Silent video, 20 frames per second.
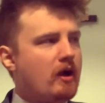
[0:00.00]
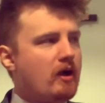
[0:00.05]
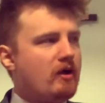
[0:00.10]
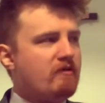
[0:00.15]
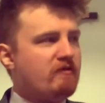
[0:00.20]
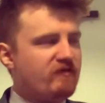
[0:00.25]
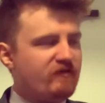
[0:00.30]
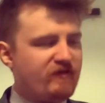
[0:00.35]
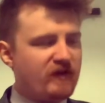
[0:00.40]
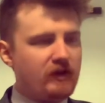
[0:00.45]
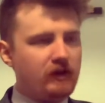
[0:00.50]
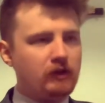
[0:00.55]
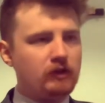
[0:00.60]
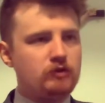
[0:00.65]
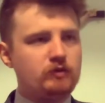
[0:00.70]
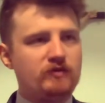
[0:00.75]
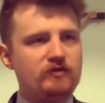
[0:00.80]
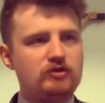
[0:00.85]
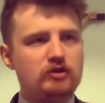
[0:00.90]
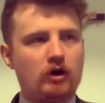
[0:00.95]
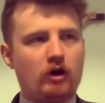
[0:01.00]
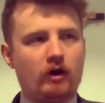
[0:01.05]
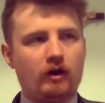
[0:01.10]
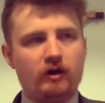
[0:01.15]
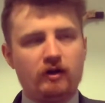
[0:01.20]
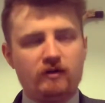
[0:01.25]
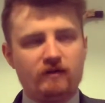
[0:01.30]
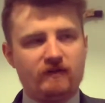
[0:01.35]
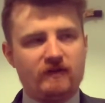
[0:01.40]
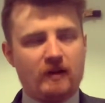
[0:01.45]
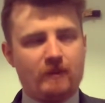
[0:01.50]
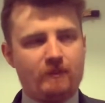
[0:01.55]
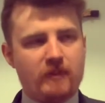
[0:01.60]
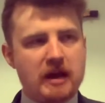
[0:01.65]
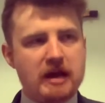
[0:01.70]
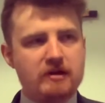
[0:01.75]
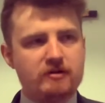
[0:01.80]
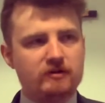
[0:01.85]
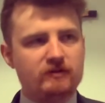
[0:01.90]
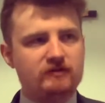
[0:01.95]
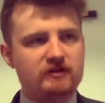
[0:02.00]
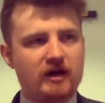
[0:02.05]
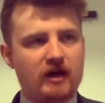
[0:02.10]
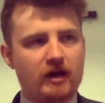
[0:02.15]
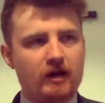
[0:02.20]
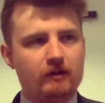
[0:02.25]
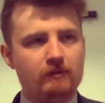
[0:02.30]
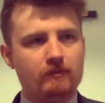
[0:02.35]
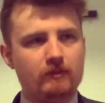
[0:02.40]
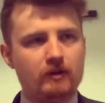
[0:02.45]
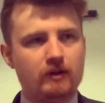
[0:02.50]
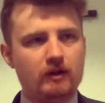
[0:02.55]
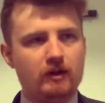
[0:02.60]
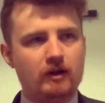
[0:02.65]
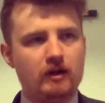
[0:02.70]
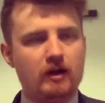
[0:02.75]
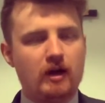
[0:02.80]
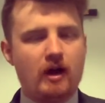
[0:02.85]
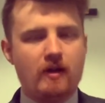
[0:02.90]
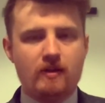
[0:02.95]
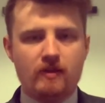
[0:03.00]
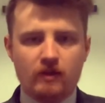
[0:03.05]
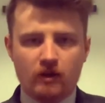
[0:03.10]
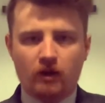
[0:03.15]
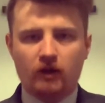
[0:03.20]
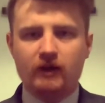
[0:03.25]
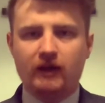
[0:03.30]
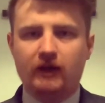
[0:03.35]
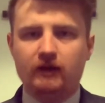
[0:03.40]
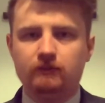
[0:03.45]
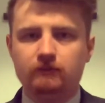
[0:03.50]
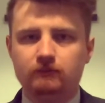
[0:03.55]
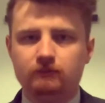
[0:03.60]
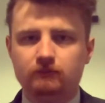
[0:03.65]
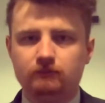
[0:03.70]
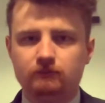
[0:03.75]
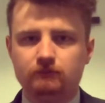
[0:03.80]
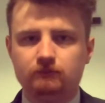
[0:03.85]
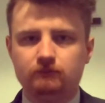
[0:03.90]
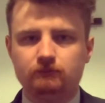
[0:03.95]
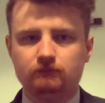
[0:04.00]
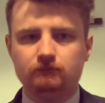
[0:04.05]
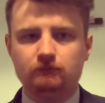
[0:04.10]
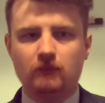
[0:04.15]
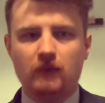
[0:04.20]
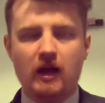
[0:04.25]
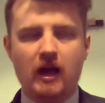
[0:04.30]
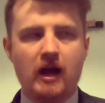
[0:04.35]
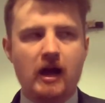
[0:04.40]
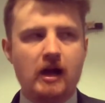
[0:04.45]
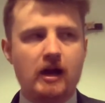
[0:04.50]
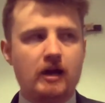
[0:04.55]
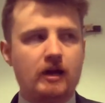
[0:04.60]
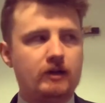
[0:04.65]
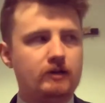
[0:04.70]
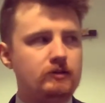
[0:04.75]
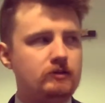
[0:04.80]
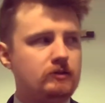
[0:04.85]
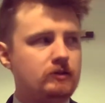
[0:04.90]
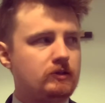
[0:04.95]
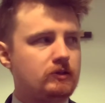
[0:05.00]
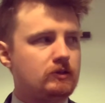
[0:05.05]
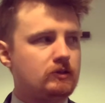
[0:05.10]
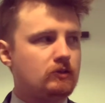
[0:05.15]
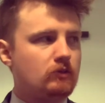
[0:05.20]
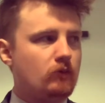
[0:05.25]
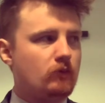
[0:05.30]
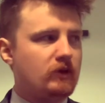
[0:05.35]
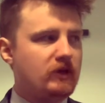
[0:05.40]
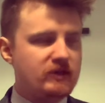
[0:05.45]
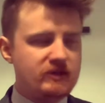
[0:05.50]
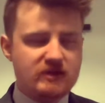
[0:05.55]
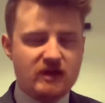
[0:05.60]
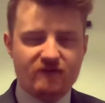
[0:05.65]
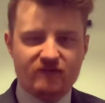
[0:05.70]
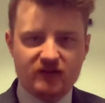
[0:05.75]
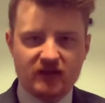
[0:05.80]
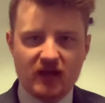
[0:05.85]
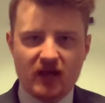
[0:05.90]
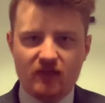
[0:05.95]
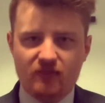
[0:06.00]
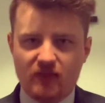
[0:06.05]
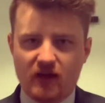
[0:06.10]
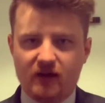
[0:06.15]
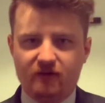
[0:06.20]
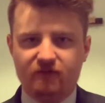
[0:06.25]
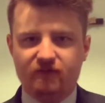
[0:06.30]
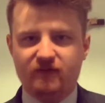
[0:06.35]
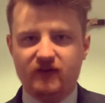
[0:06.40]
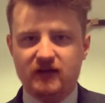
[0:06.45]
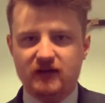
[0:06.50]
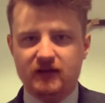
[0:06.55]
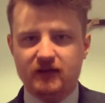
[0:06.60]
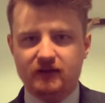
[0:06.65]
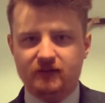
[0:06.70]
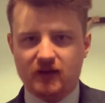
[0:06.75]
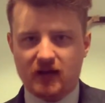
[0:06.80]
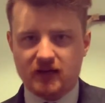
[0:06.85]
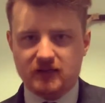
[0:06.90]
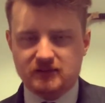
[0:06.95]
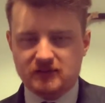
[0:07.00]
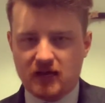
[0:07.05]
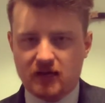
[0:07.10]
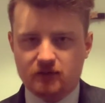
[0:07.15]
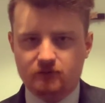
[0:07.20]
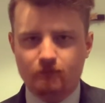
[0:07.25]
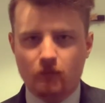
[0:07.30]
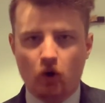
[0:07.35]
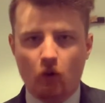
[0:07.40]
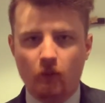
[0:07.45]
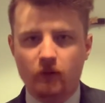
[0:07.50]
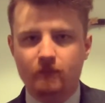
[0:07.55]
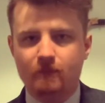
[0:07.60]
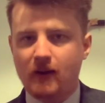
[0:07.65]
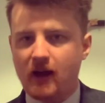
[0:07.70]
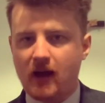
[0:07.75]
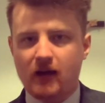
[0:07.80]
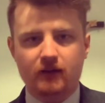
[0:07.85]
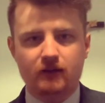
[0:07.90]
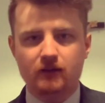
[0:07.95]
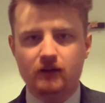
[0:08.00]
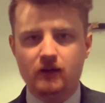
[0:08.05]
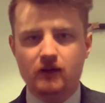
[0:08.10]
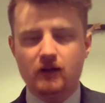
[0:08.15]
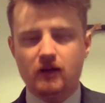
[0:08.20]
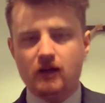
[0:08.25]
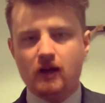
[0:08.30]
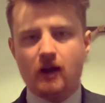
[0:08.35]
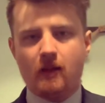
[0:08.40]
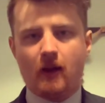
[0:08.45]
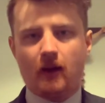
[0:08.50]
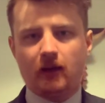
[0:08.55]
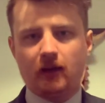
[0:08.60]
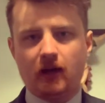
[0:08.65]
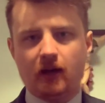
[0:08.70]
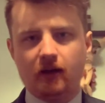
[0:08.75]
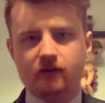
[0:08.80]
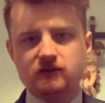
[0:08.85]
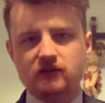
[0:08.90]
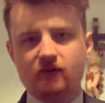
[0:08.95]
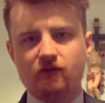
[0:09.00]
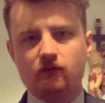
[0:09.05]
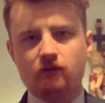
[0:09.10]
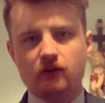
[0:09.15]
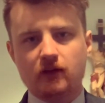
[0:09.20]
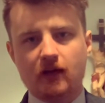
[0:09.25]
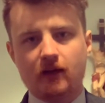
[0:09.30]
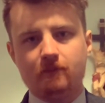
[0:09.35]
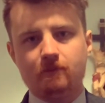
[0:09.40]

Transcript: filled with joy for that period of time, and then they're gone again. And we can never get that feeling, that exact moment back in our lives ever again.